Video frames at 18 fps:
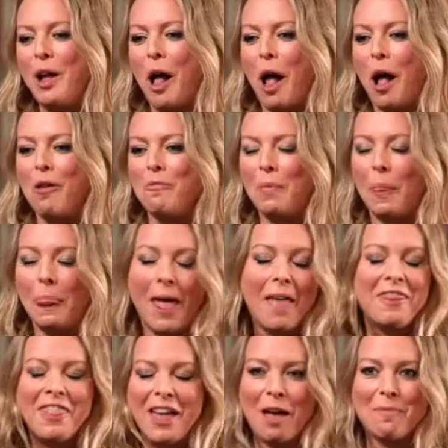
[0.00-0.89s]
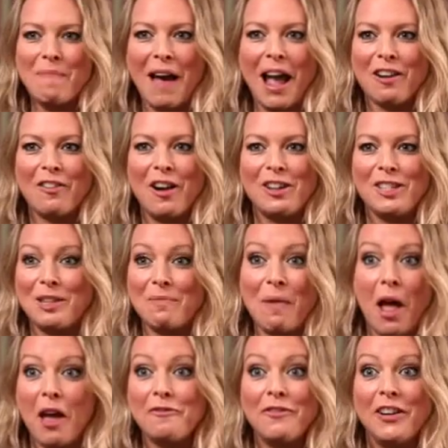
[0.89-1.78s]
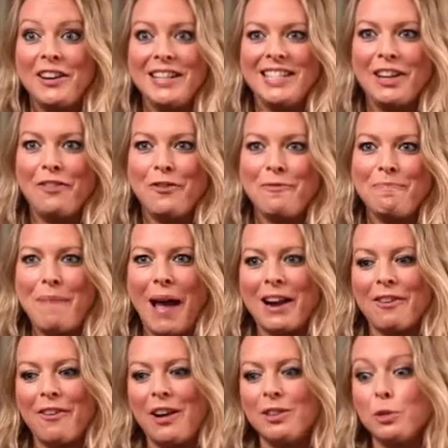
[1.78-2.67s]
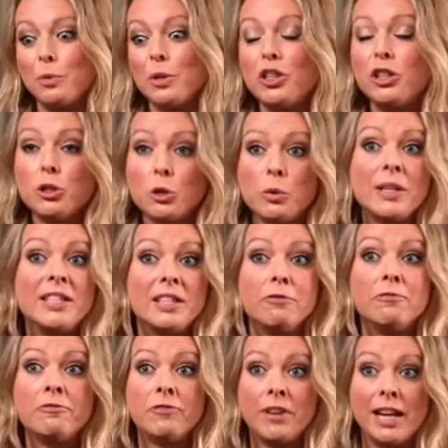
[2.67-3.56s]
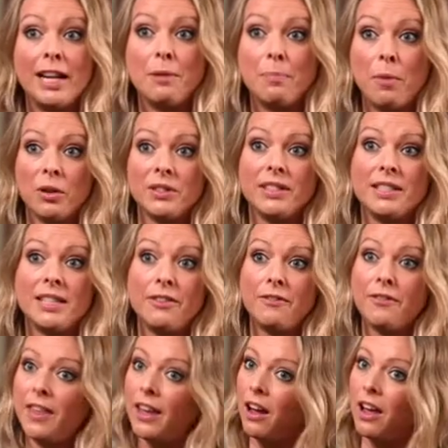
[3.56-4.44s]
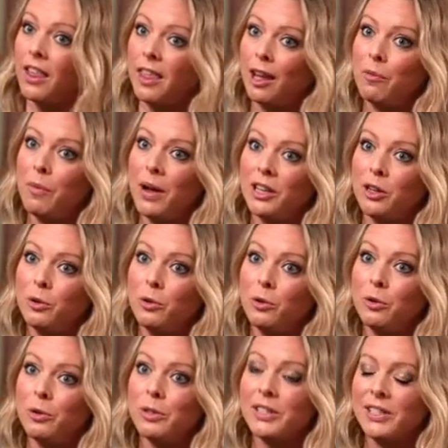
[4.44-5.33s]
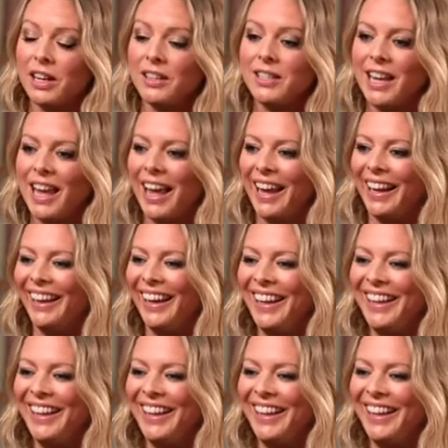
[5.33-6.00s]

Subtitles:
And their backgrounds, they might have very different backgrounds, which is always a really positive thing, I think, when you're studying.